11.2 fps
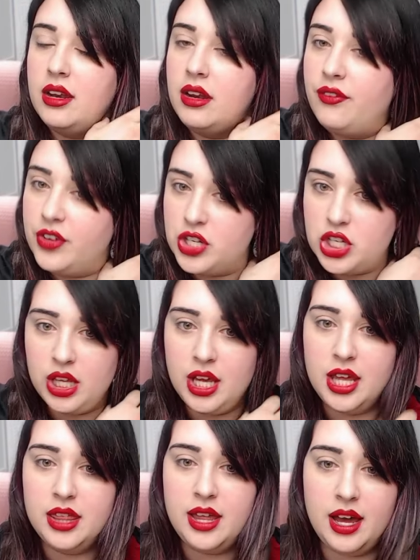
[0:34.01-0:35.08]

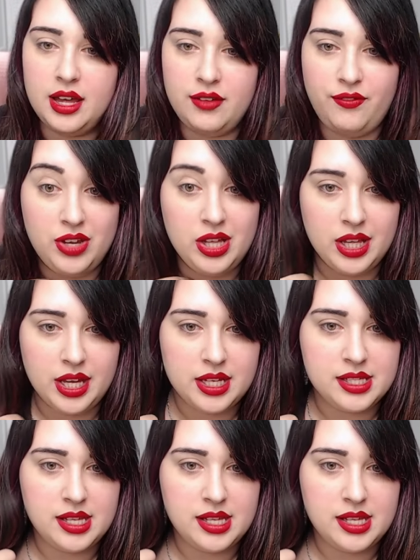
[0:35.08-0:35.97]
officially that Felix